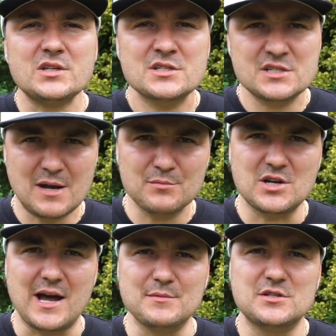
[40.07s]

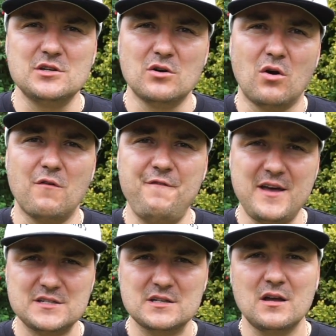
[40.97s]
sometimes your
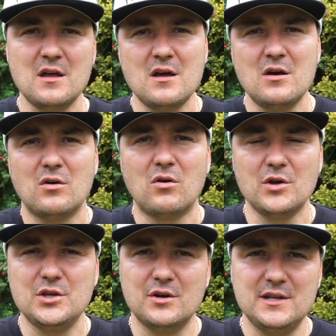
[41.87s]
VESC or
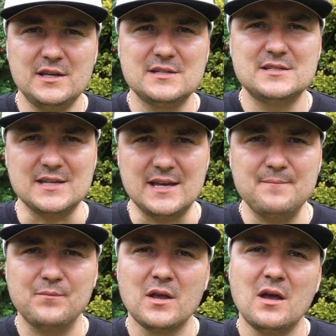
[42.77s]
your ESC,
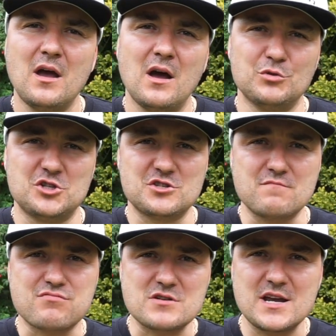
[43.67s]
which is the
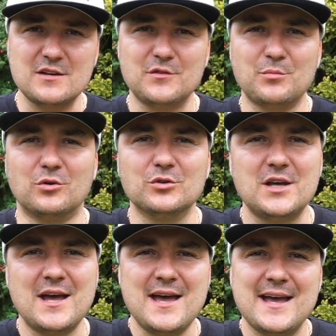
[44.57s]
brain of the board,
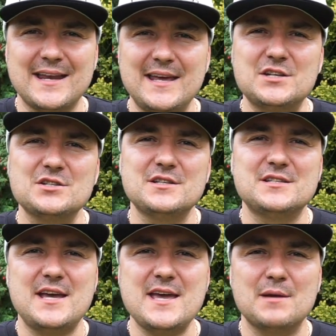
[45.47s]
can actually
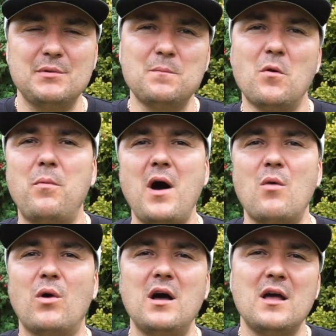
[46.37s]
take a bit more
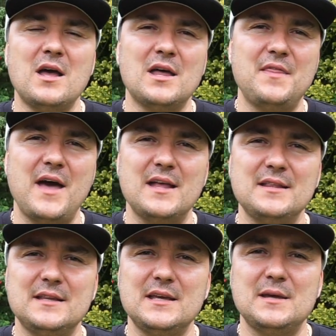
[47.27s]
power
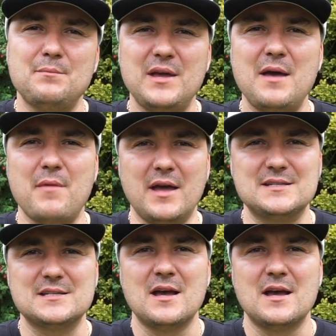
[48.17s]
than the BMS